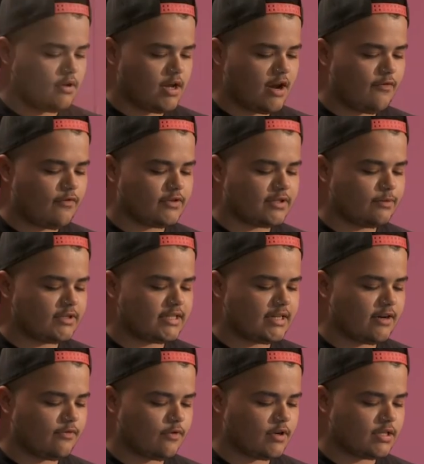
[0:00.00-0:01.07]
Air Force. Someone said
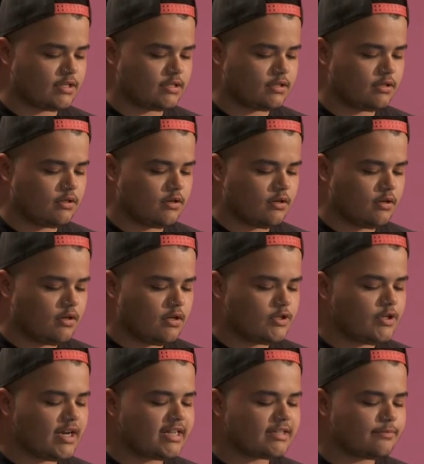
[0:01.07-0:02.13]
Air Force. Do
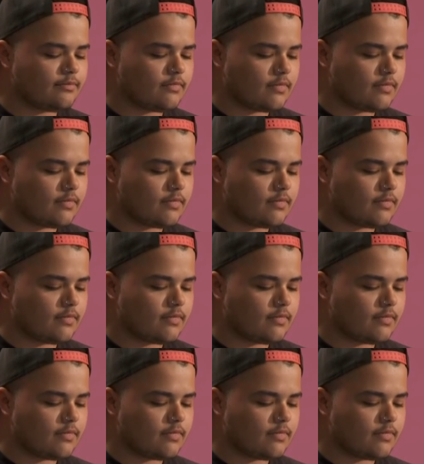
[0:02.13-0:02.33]
you guys?